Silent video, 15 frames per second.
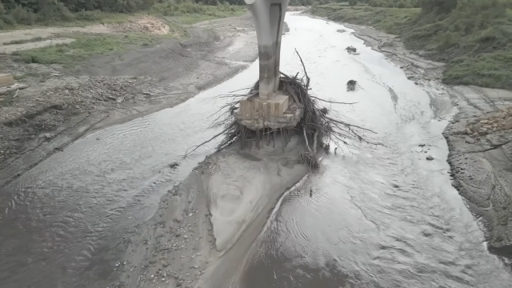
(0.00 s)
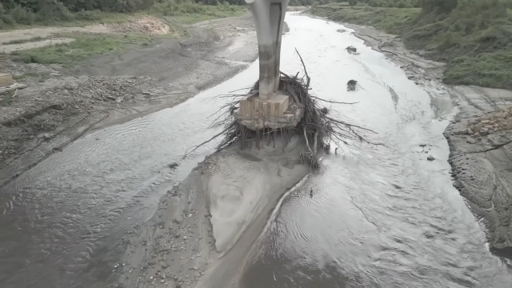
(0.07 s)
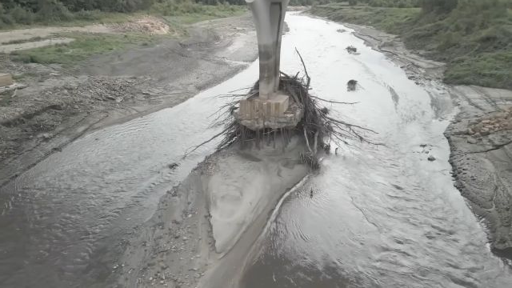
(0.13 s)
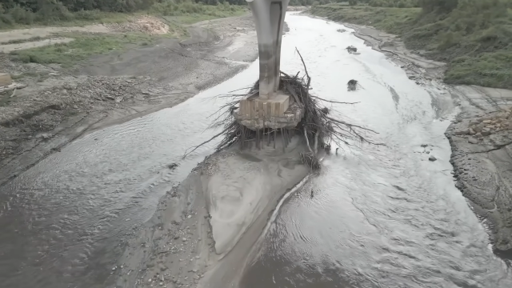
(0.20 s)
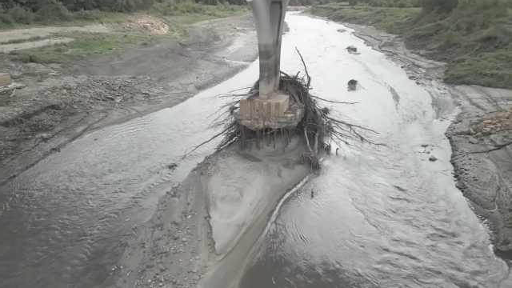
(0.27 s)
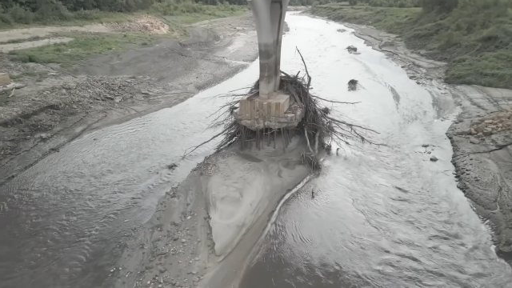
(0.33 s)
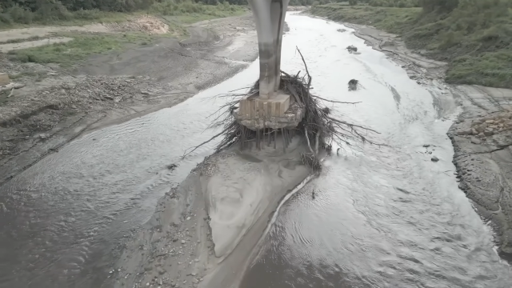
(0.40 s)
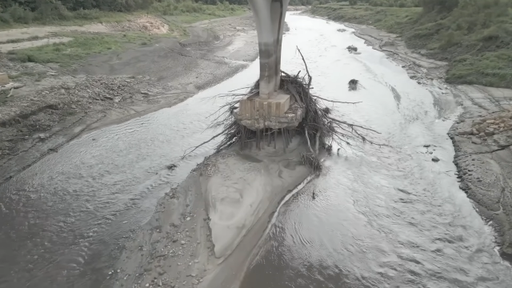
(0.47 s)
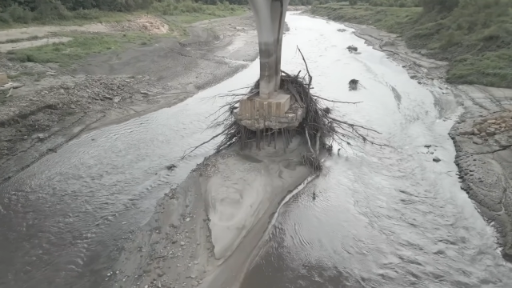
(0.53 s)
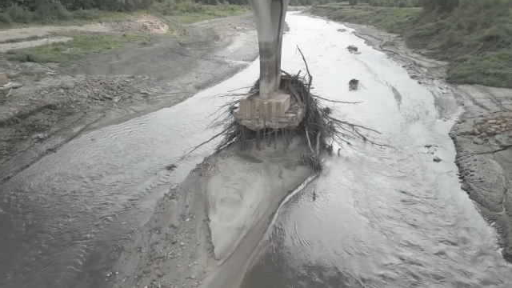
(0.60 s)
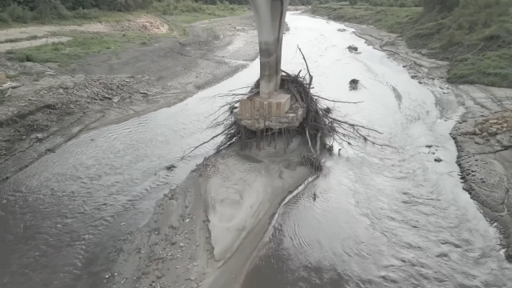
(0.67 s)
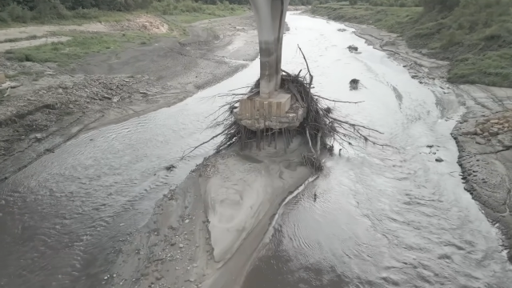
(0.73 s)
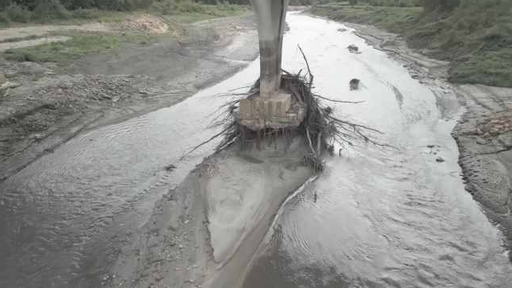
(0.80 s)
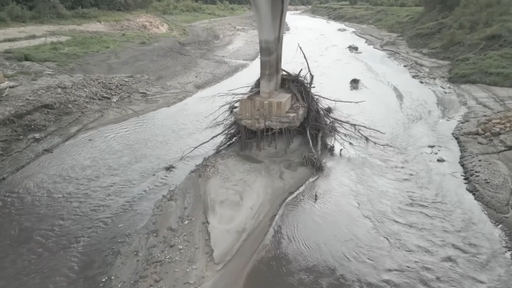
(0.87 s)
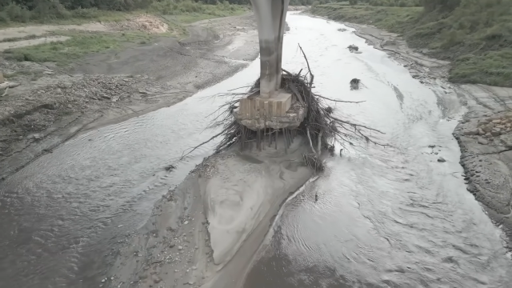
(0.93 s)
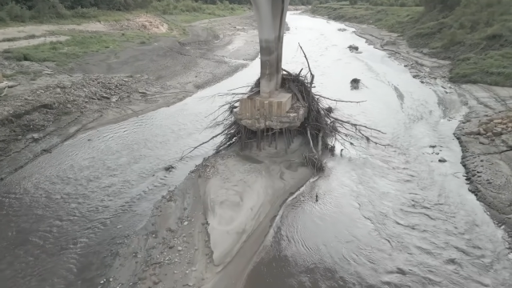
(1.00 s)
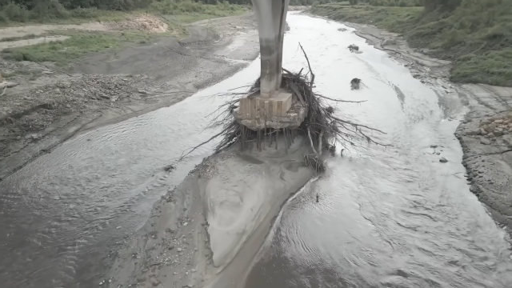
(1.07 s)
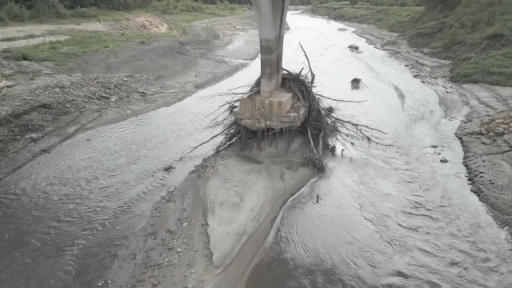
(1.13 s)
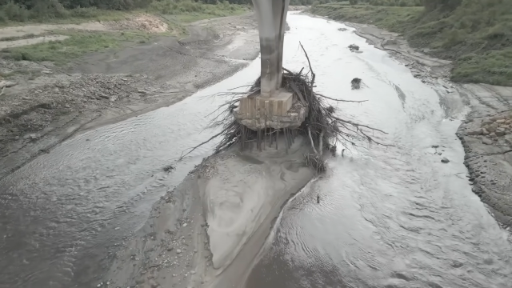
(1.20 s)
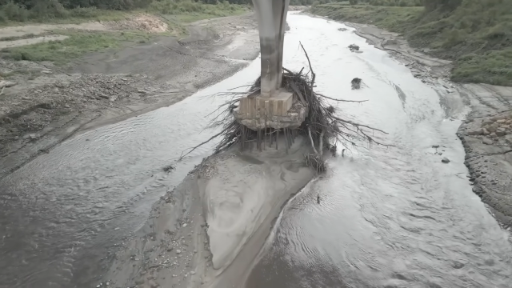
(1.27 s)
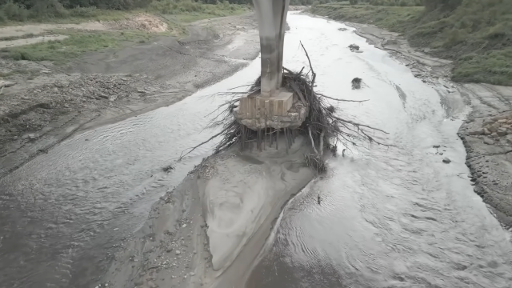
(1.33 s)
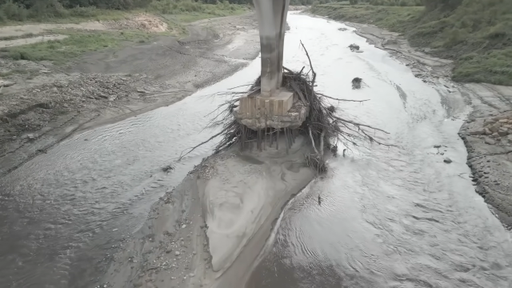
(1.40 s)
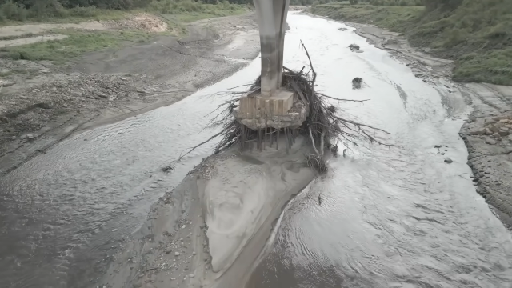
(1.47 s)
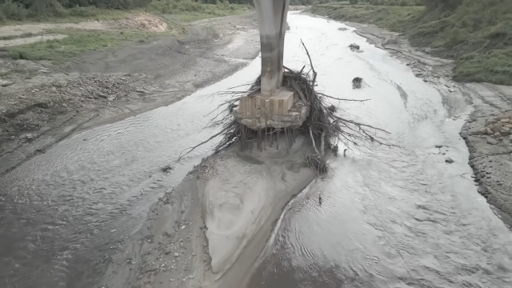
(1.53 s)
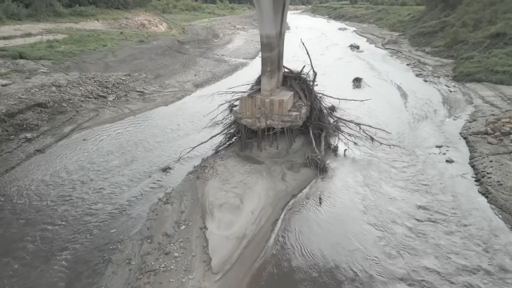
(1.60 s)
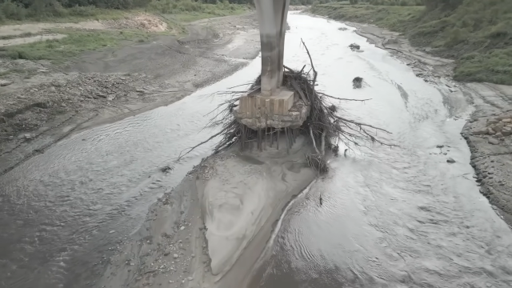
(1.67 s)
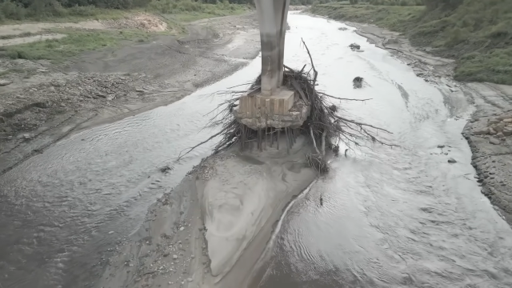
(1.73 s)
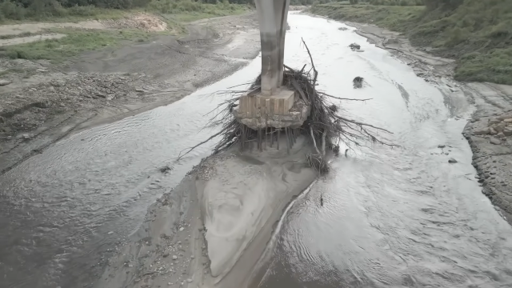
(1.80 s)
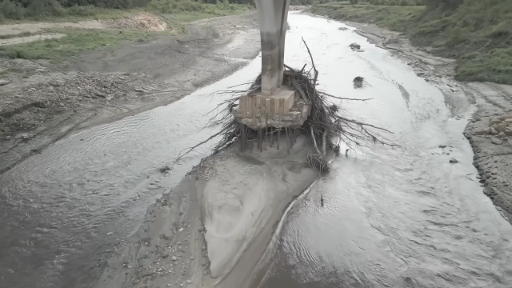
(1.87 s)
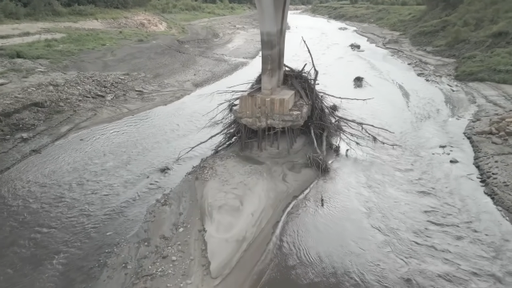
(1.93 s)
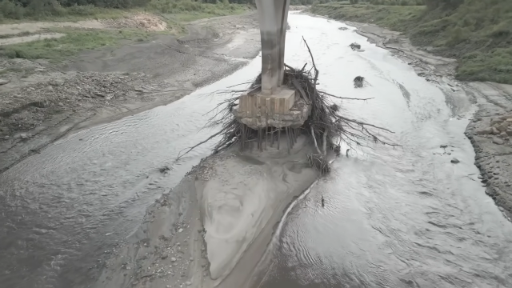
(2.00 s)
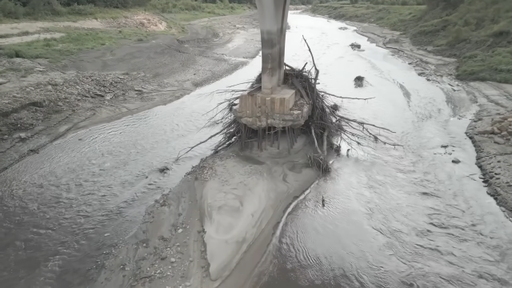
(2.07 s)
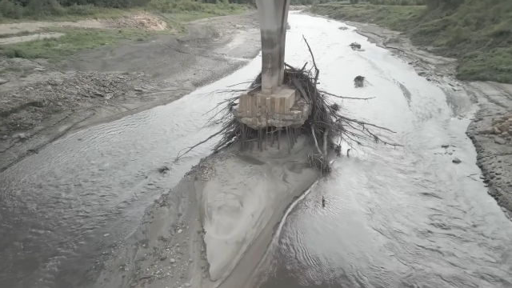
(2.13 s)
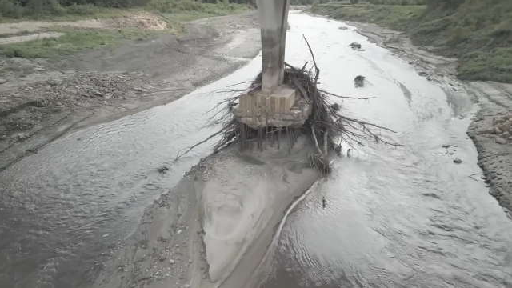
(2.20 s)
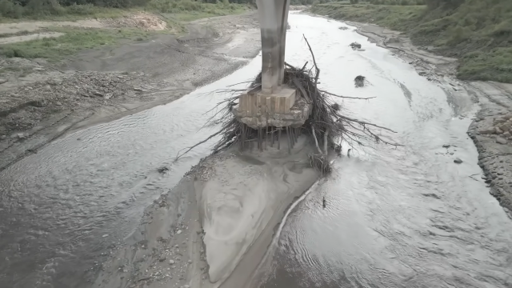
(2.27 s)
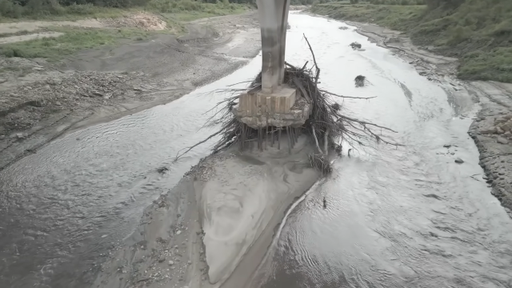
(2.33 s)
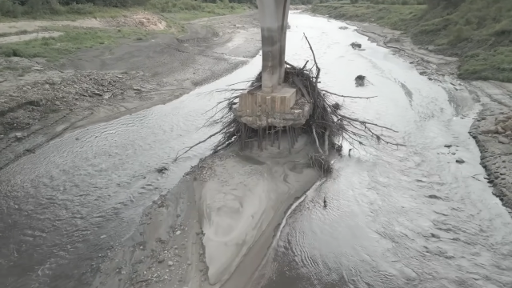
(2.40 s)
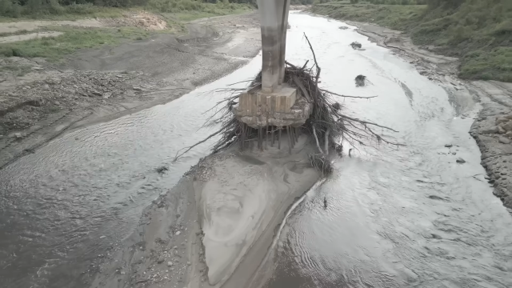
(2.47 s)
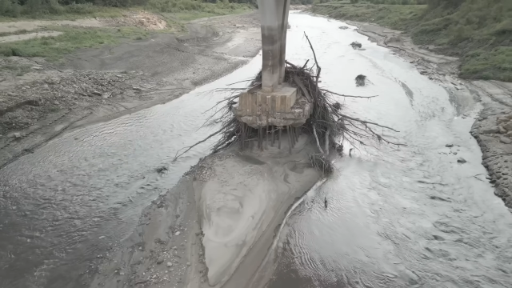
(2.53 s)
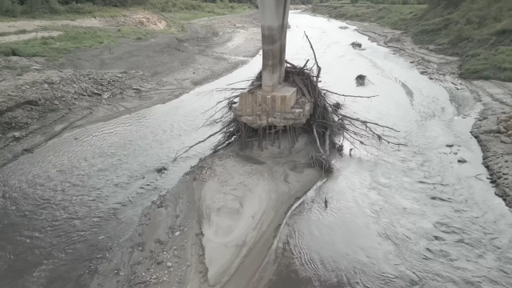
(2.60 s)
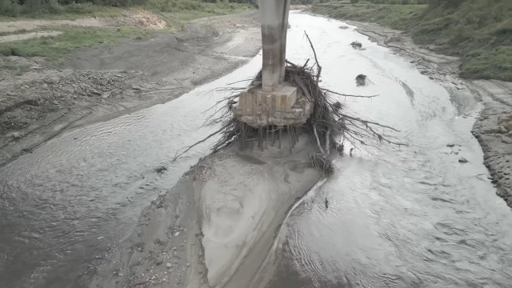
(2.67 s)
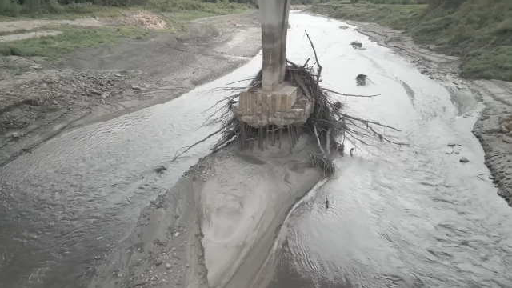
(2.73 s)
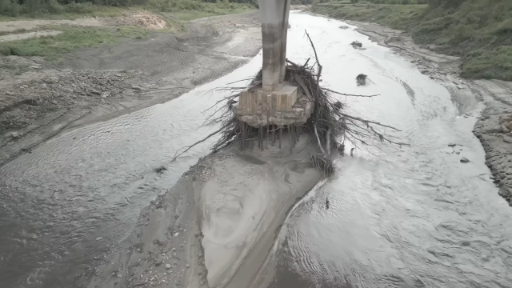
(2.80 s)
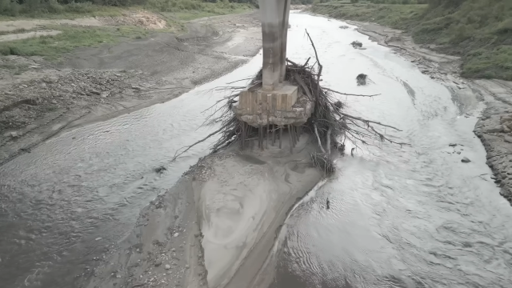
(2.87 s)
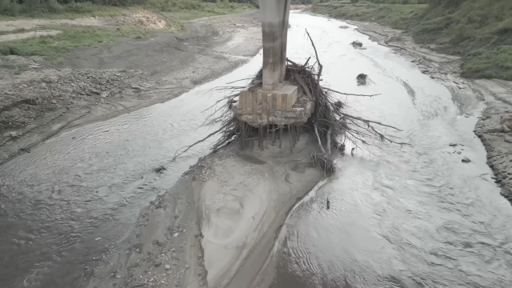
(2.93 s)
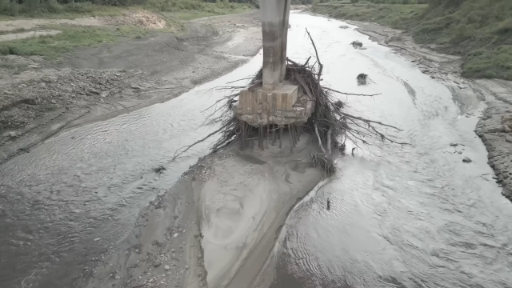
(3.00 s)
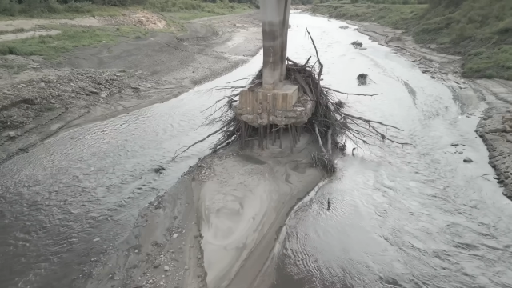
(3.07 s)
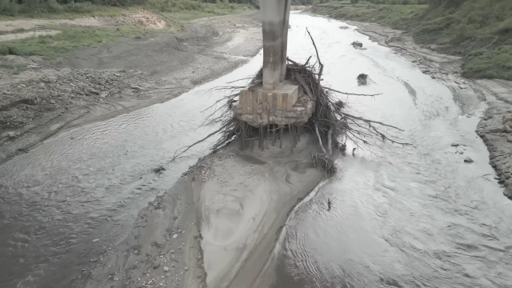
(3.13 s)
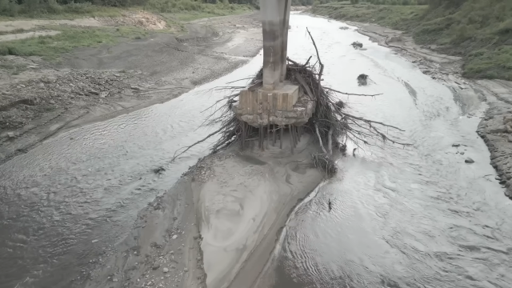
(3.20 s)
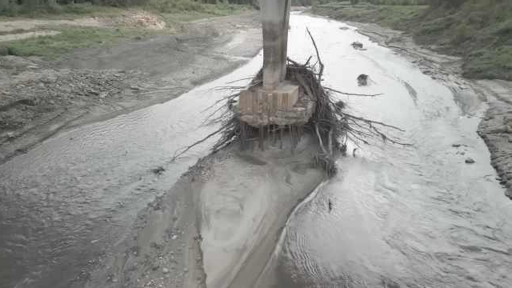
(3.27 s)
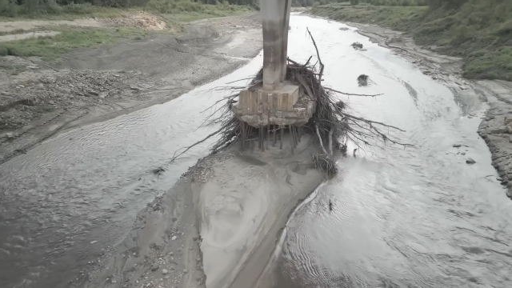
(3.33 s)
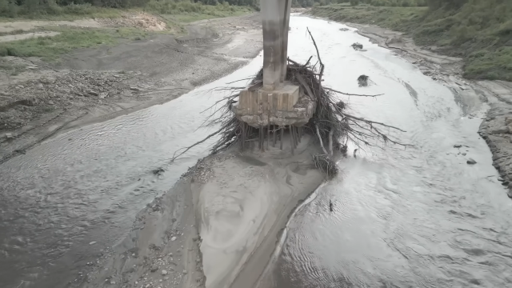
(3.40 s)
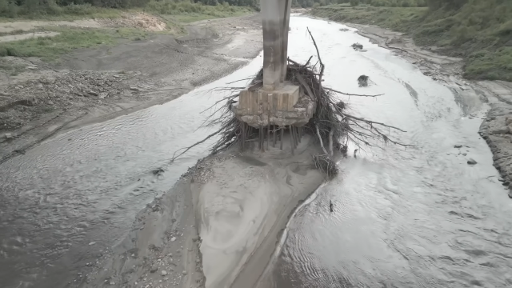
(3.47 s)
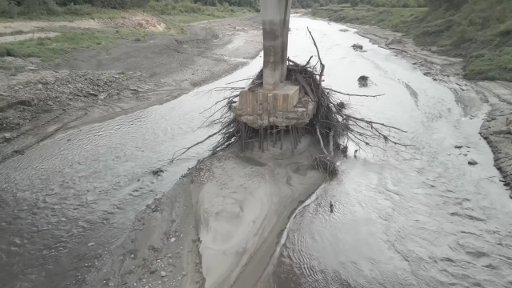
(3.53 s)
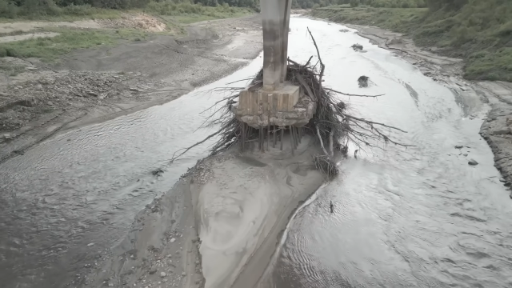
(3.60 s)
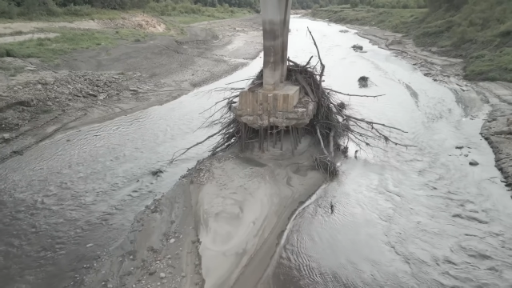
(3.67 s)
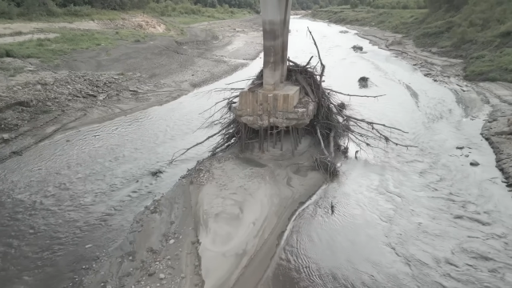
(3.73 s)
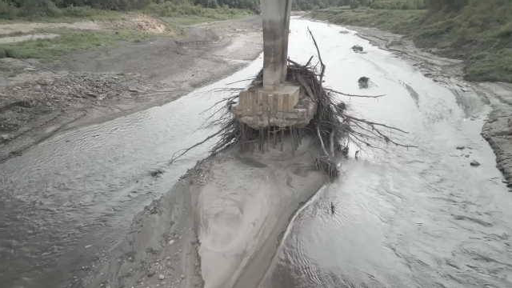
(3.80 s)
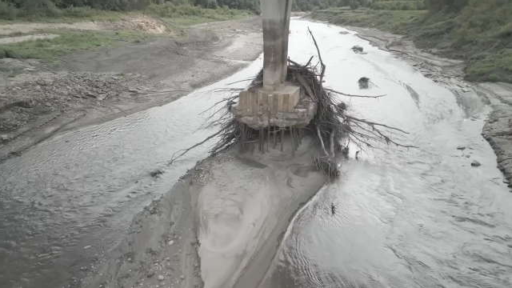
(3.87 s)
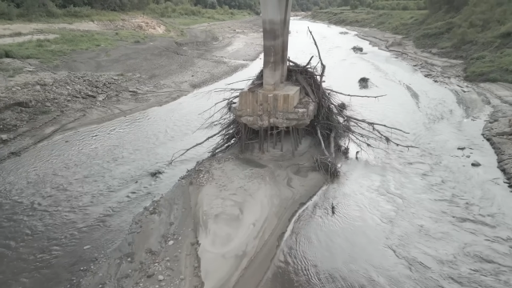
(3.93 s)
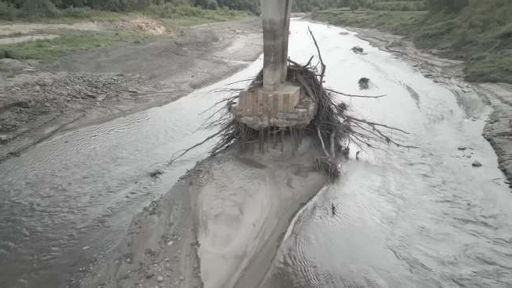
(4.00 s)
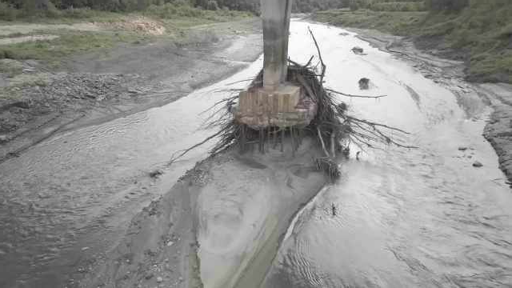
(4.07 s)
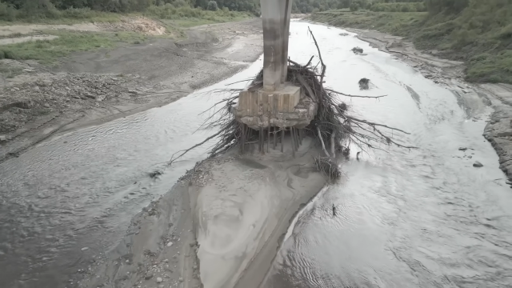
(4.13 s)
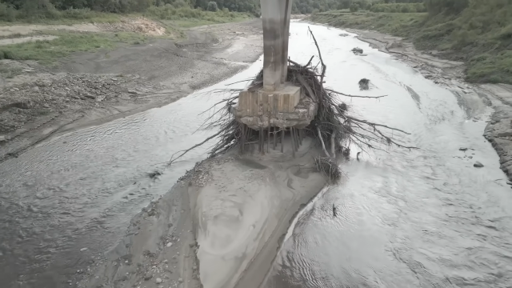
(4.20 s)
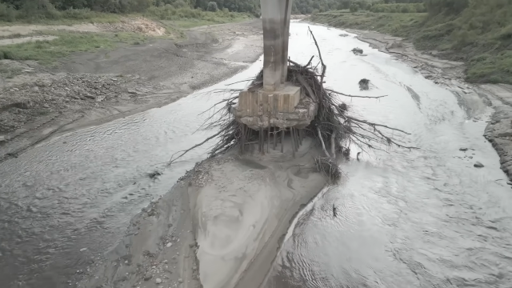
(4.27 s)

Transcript: [unreadable: no face in view]